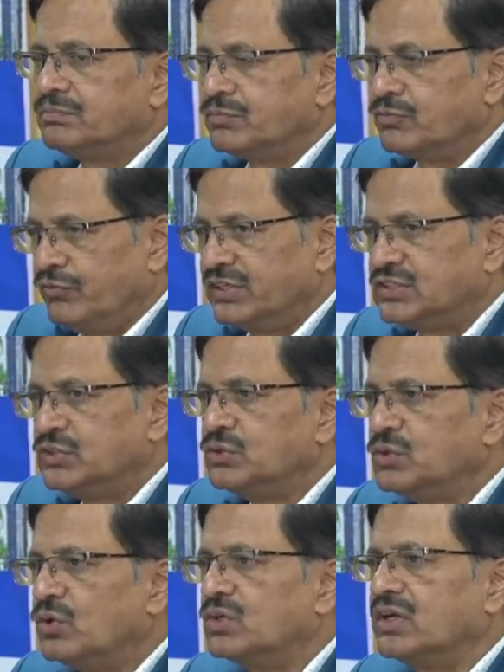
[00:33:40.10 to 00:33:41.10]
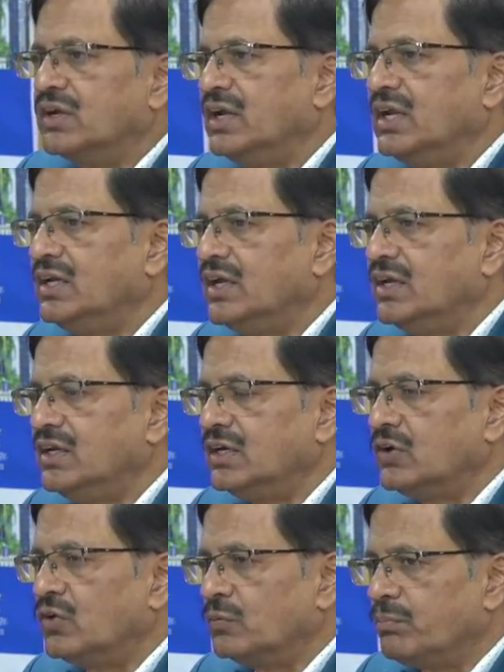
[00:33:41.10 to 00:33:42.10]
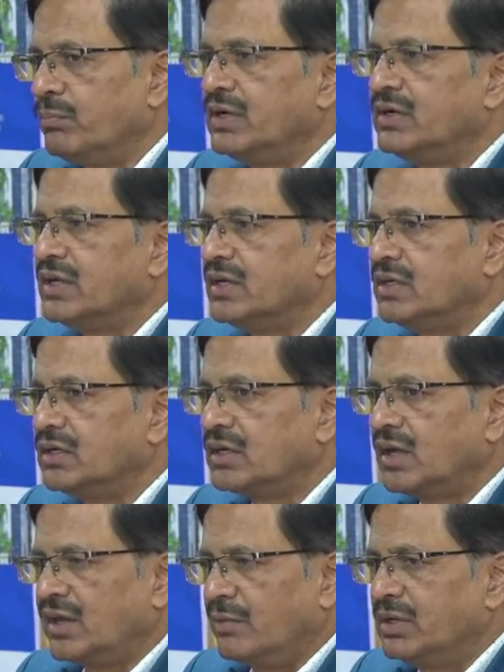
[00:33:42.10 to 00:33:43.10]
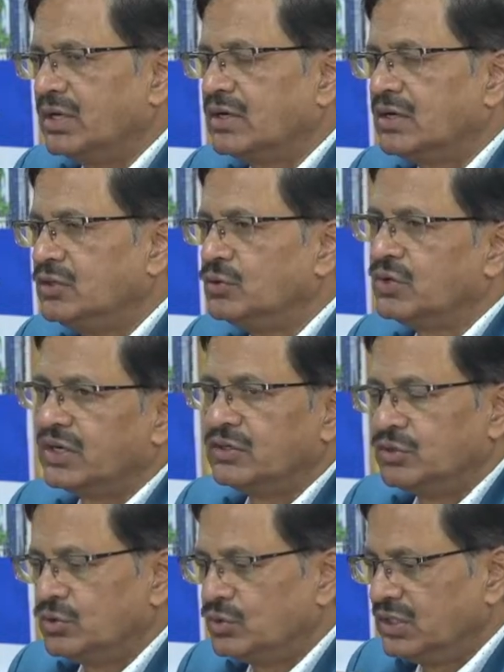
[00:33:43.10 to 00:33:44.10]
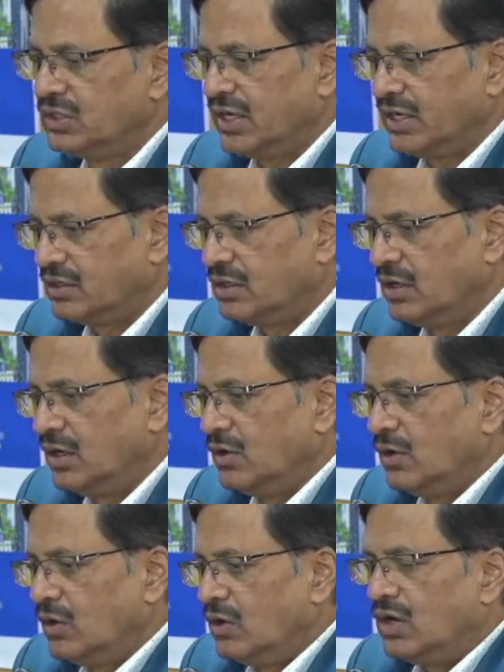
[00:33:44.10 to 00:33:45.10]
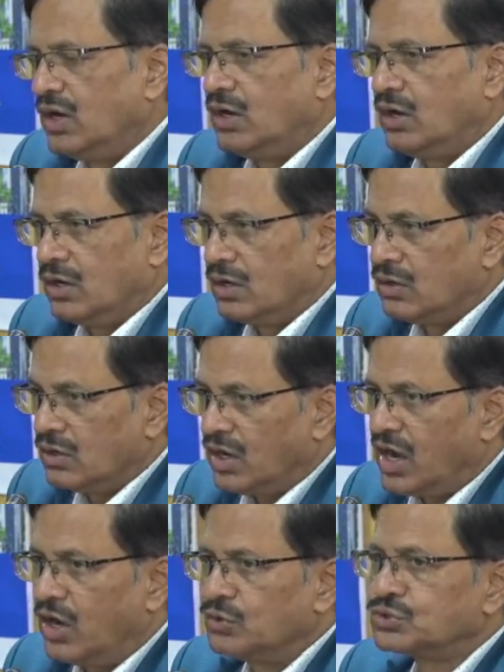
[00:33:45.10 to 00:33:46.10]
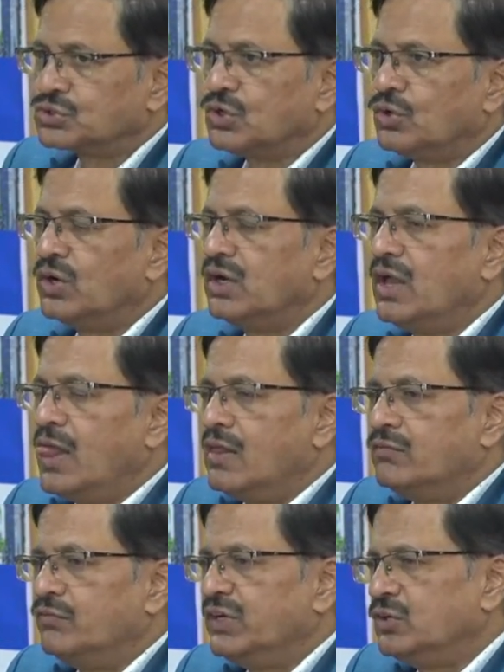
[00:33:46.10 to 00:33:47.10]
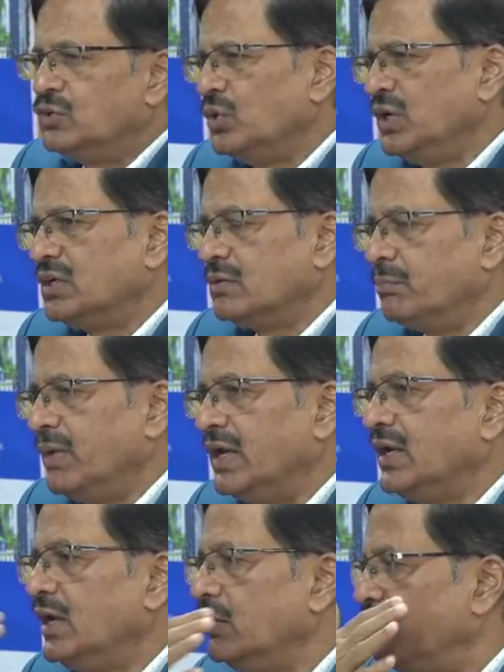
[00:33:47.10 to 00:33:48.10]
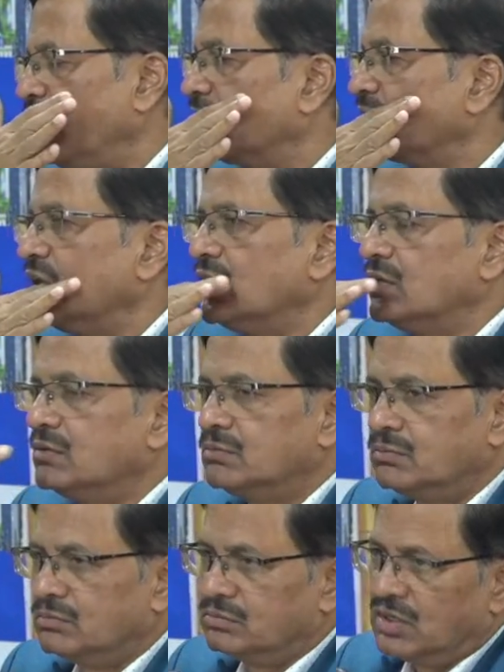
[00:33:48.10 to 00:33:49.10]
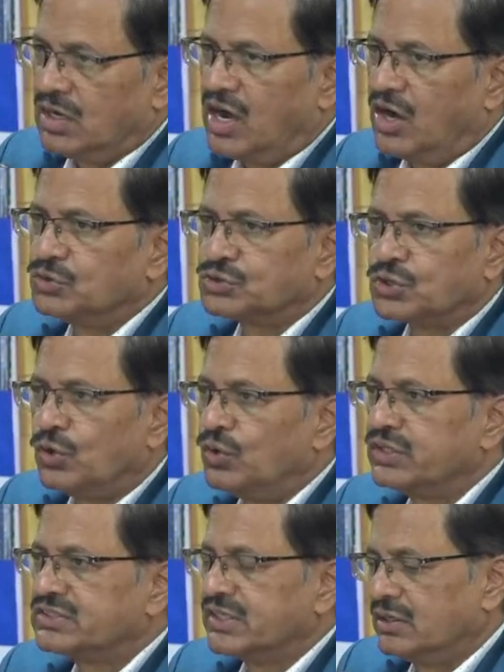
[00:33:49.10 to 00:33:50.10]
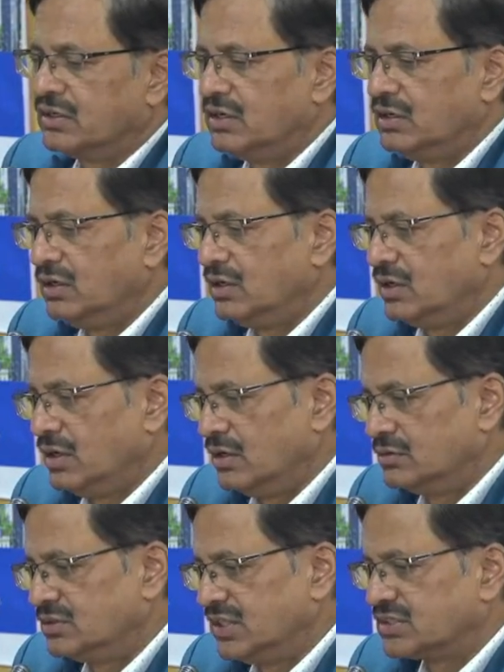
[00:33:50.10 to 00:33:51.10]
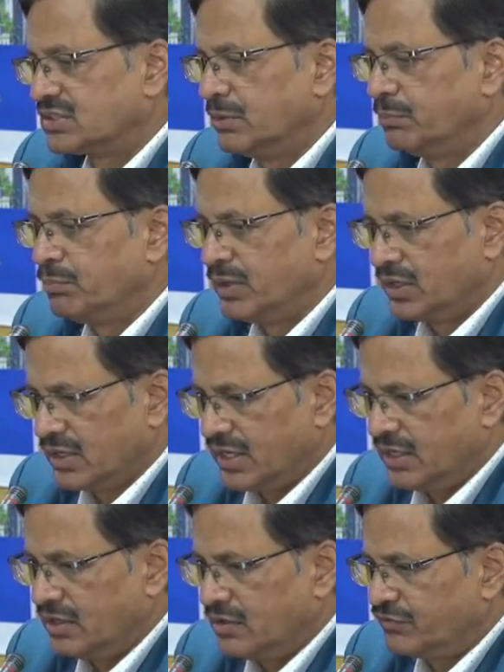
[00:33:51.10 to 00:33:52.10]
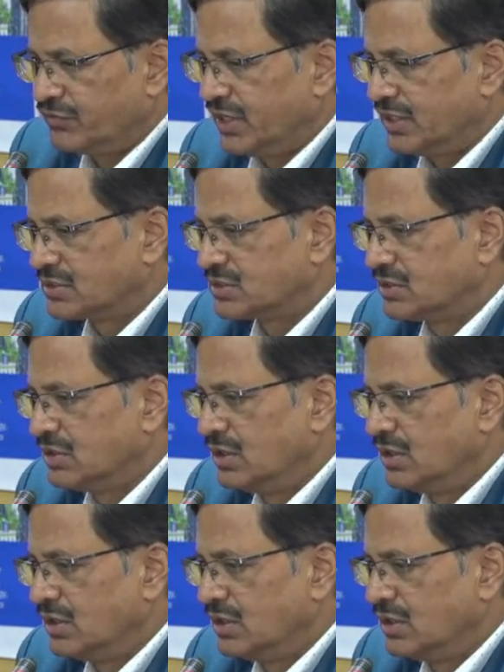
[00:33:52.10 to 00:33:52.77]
which you don't need any equipment, any chemical. You can do it at household. We do it mainly for the households and all, just simple kind of test.